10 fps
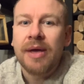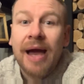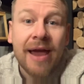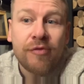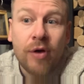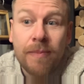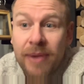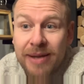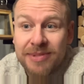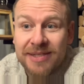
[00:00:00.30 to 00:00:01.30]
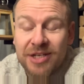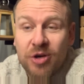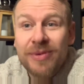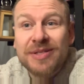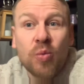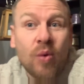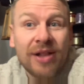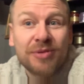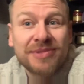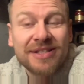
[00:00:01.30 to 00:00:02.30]
Hi everyone, my name's Antony Cummins and
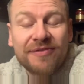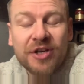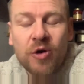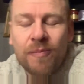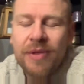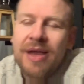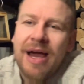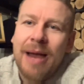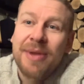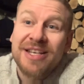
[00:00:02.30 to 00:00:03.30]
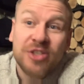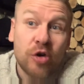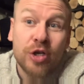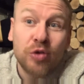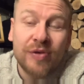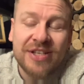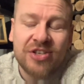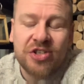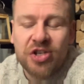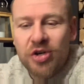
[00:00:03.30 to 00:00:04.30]
welcome to this video. I'm a historical
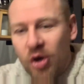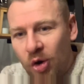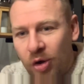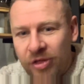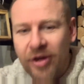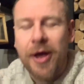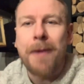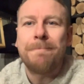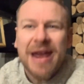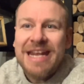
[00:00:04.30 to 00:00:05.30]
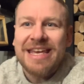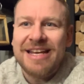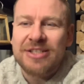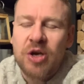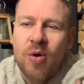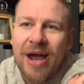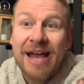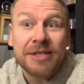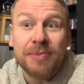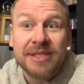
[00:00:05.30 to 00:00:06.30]
researcher and author and many years ago I
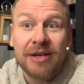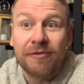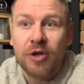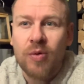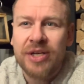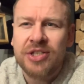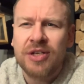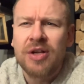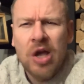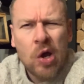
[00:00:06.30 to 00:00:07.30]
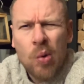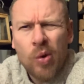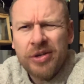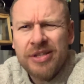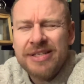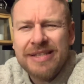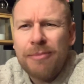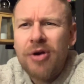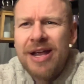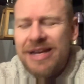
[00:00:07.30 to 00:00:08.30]
asked myself the question, what did the
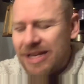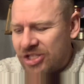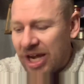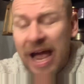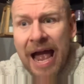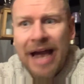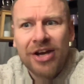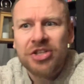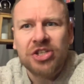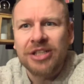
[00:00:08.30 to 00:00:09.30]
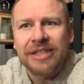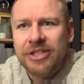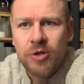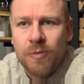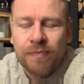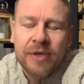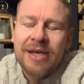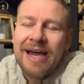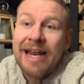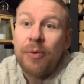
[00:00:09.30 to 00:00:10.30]
samurai ninja actually do?
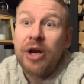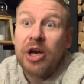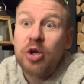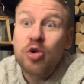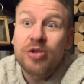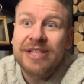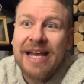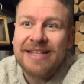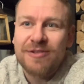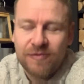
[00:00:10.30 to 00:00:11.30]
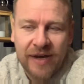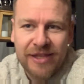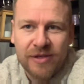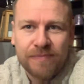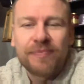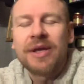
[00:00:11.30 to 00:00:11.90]
And I went on a crusade to find them.